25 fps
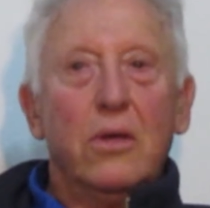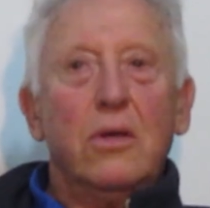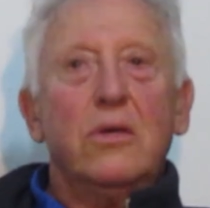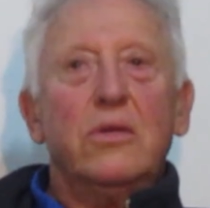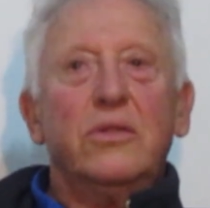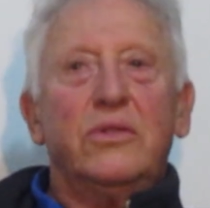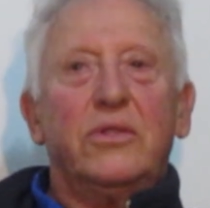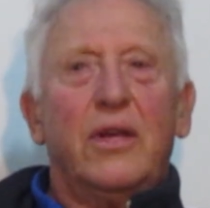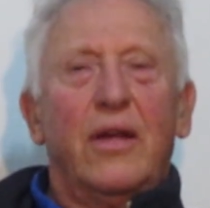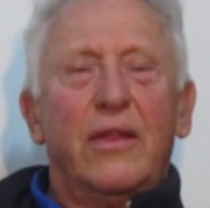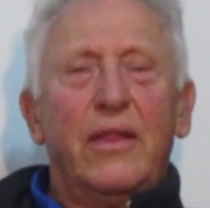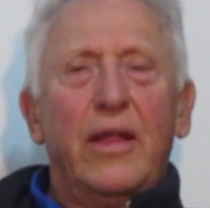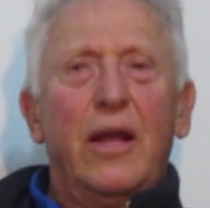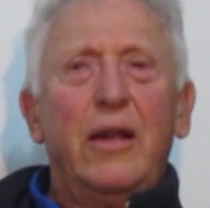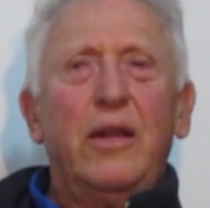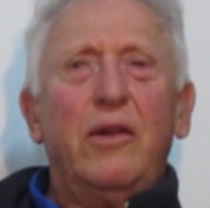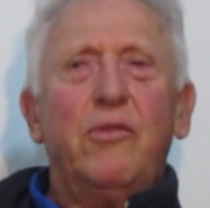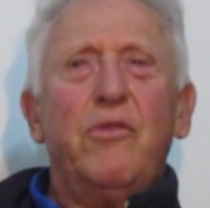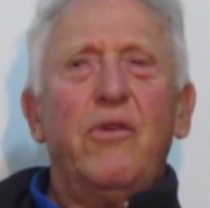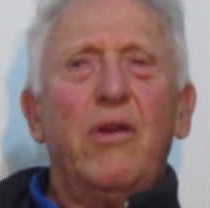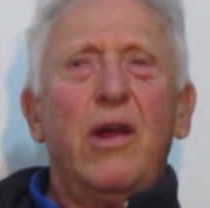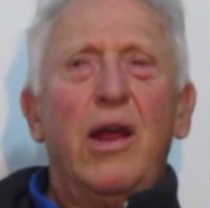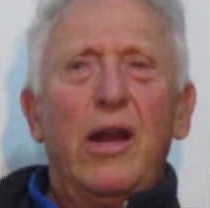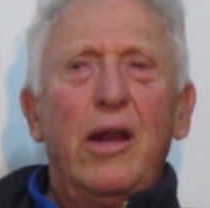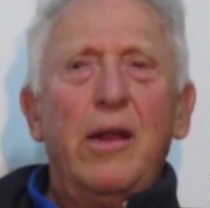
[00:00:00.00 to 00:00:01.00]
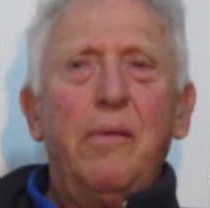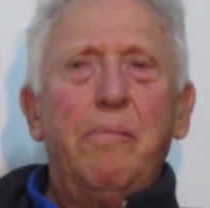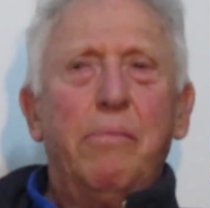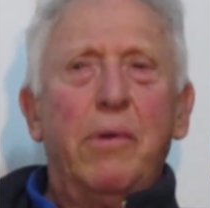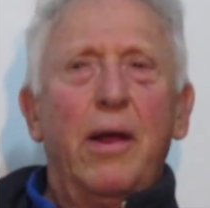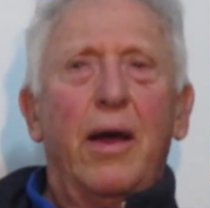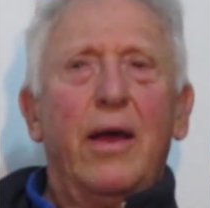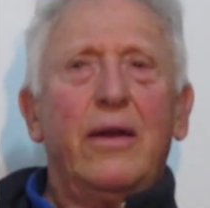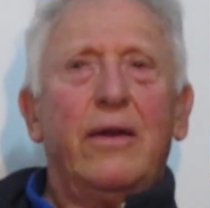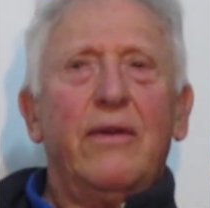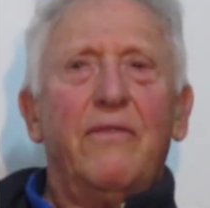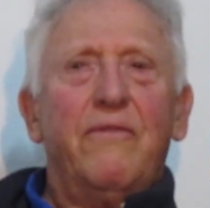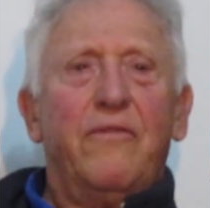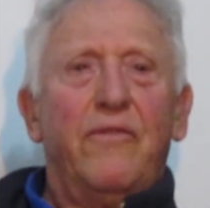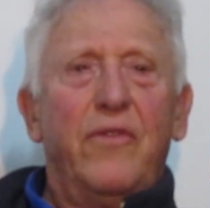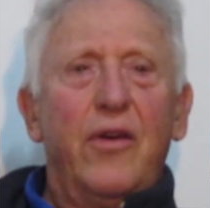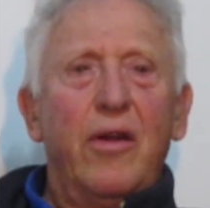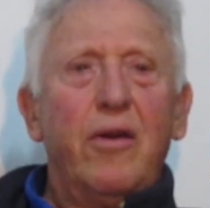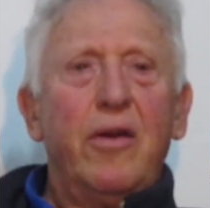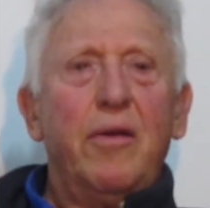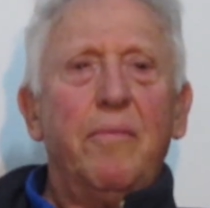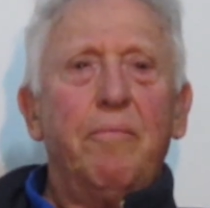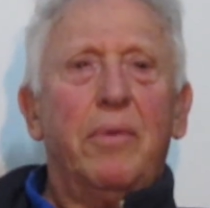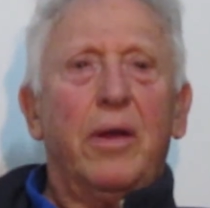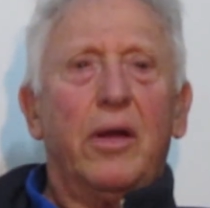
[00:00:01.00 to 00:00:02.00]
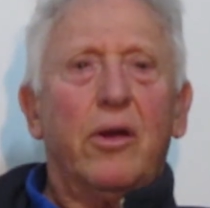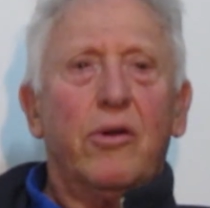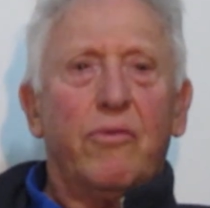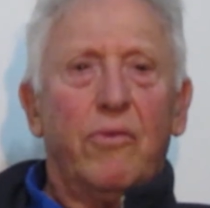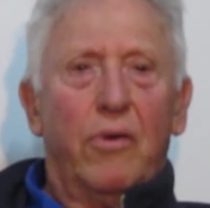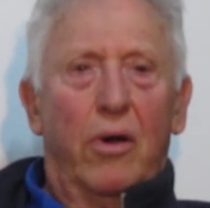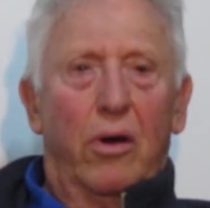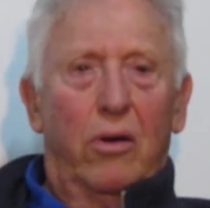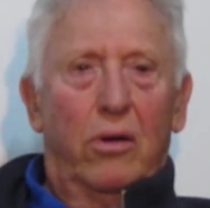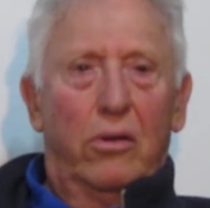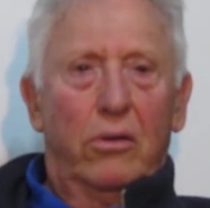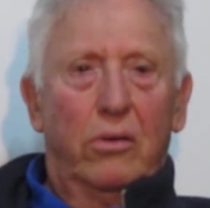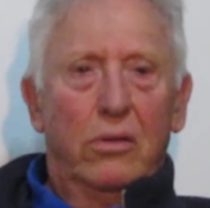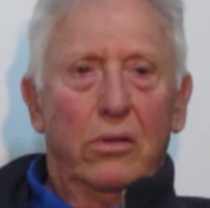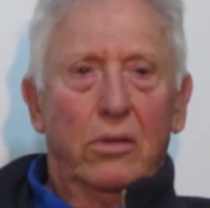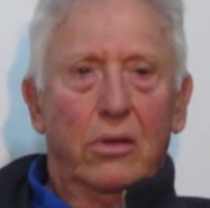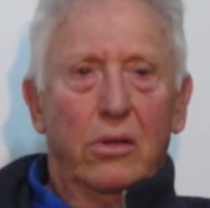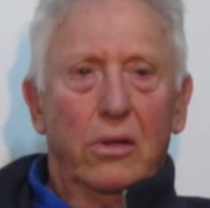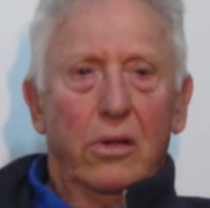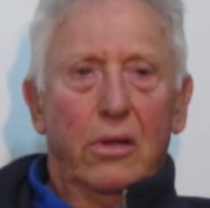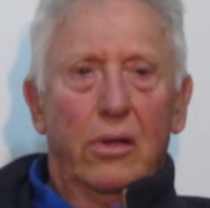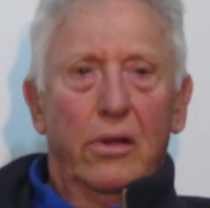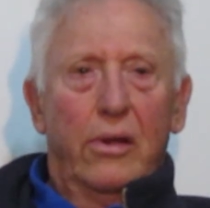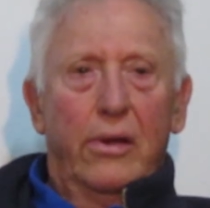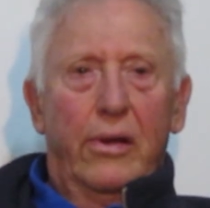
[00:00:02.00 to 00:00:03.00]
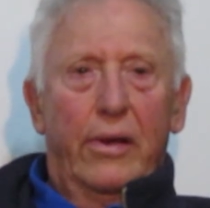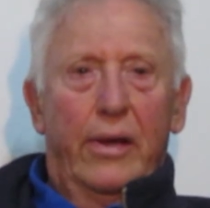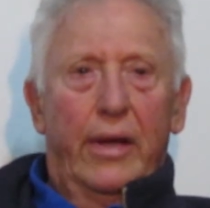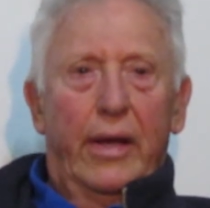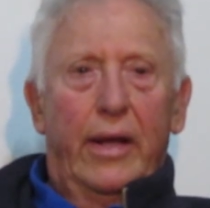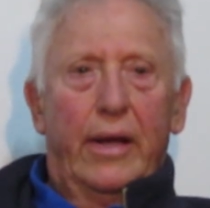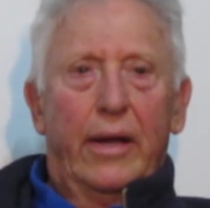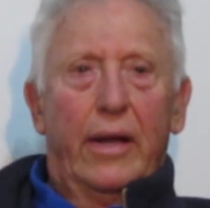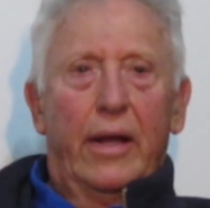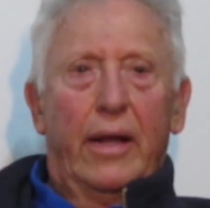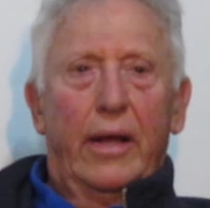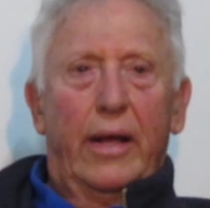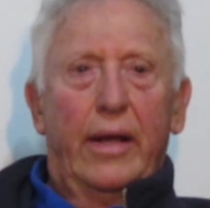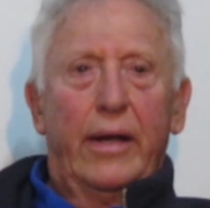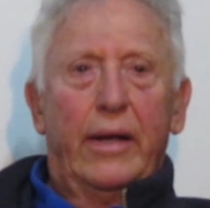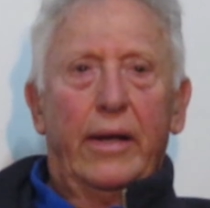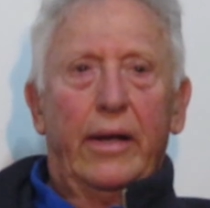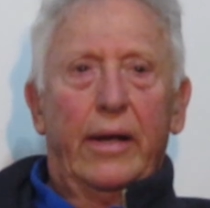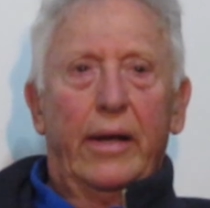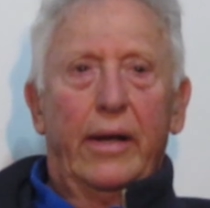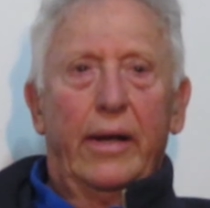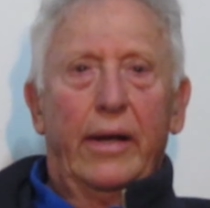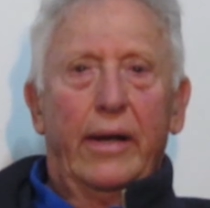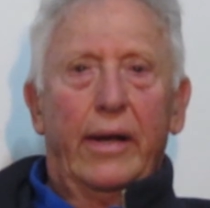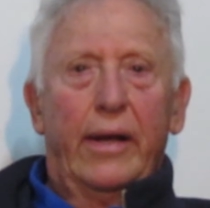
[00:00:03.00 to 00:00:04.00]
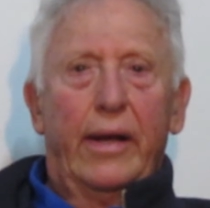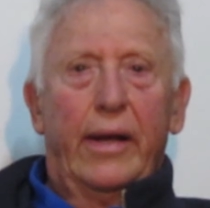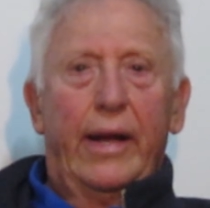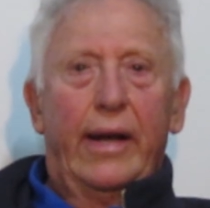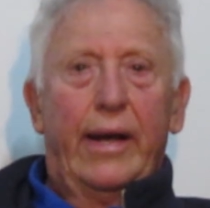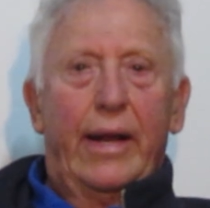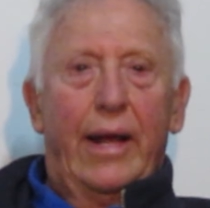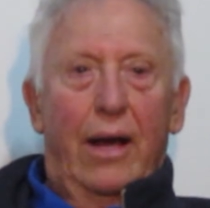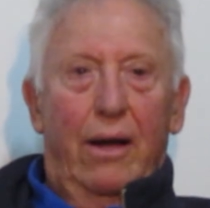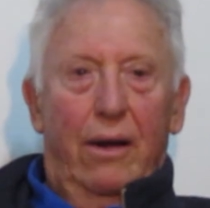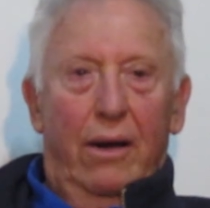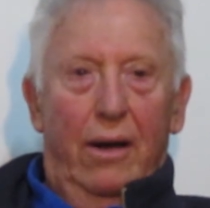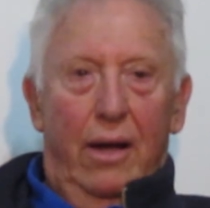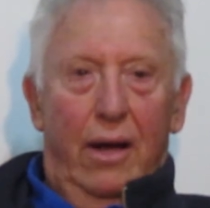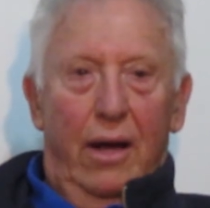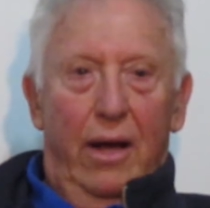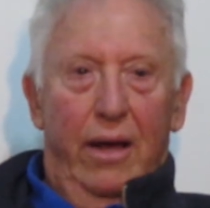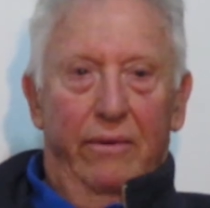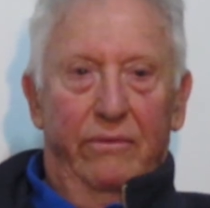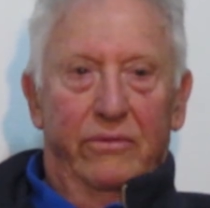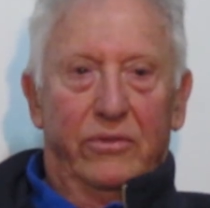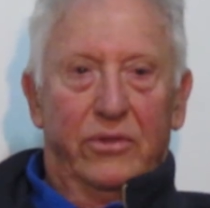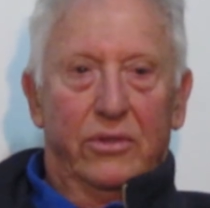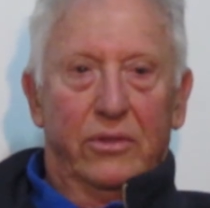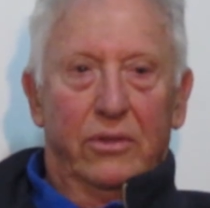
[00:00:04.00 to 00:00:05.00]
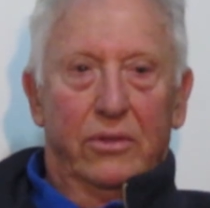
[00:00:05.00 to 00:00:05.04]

So that really played a very big role in our lives.